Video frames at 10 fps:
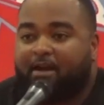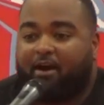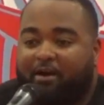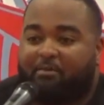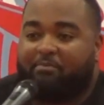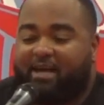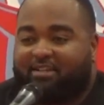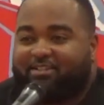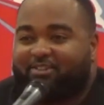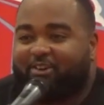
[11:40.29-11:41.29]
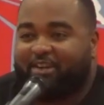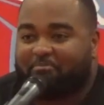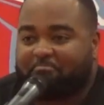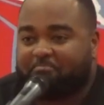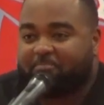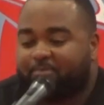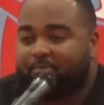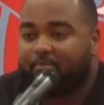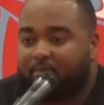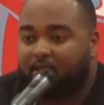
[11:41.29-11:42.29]
All right, my bad.
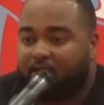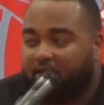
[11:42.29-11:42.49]
Go